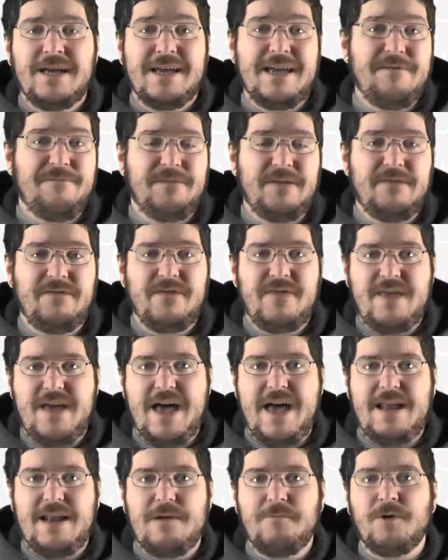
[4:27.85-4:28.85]
if even
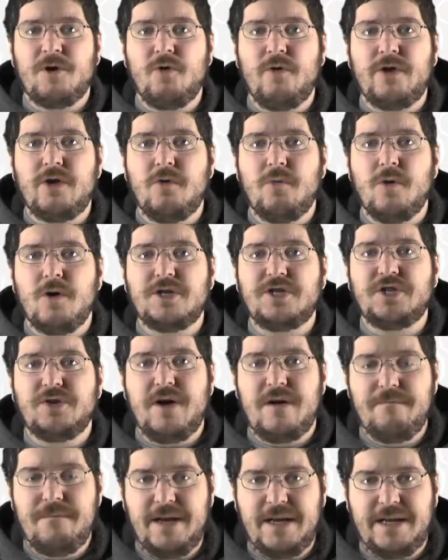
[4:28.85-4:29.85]
that, and we're going to award
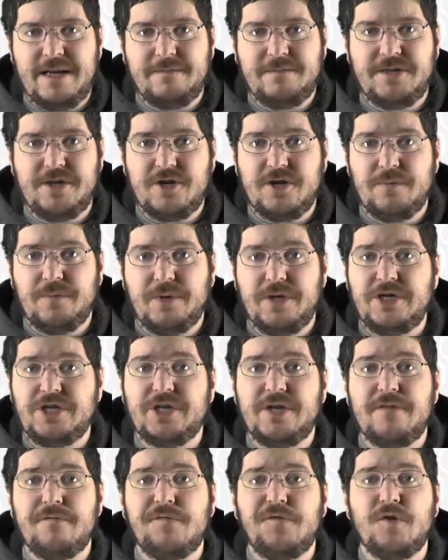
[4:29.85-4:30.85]
you a medium tier
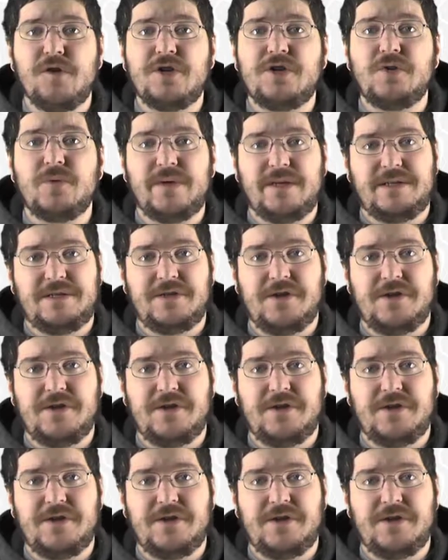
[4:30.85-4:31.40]
completion for doing